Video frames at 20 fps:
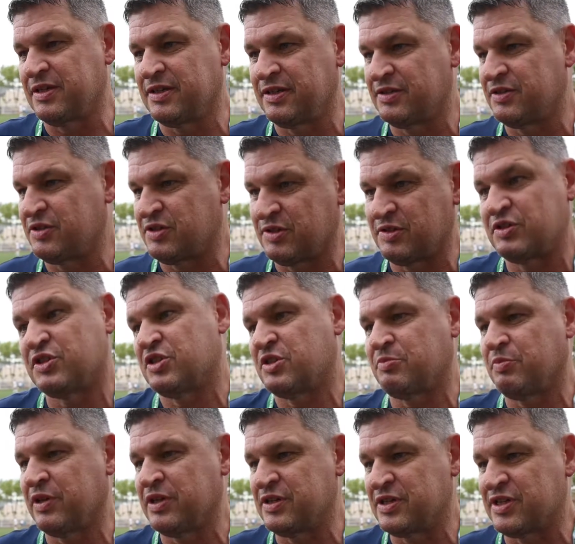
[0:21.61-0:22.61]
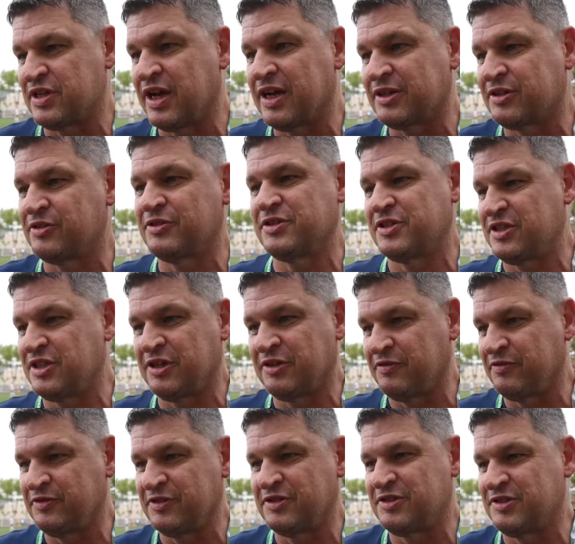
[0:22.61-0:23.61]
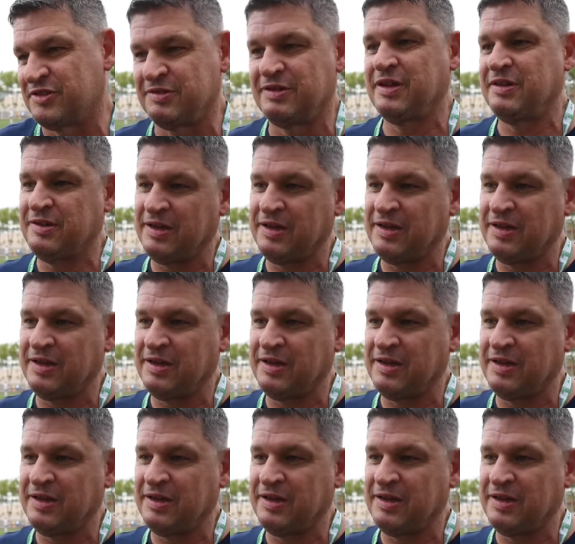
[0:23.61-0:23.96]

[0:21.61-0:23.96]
And to just play soccer itself is,